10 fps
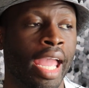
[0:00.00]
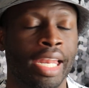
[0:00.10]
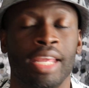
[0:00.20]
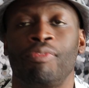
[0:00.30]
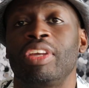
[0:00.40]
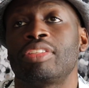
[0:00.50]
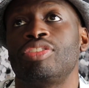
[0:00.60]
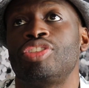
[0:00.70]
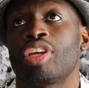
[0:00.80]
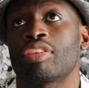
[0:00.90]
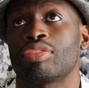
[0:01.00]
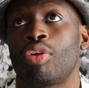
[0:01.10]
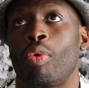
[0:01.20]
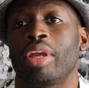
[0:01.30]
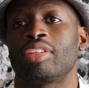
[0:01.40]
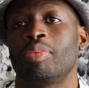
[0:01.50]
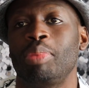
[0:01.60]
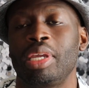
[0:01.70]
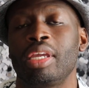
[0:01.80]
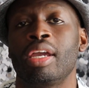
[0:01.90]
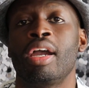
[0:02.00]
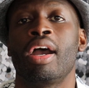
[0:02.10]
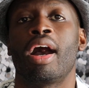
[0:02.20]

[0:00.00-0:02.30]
And if it's just going to be